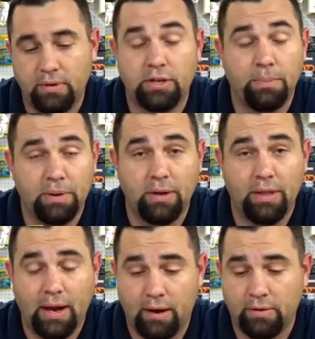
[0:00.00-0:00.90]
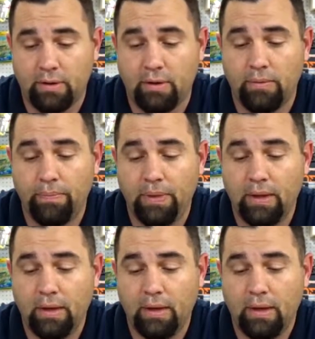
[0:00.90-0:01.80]
Jipping you there. So
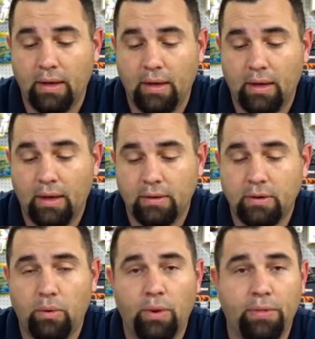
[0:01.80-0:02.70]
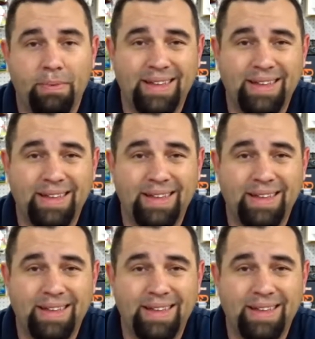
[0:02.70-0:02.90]
with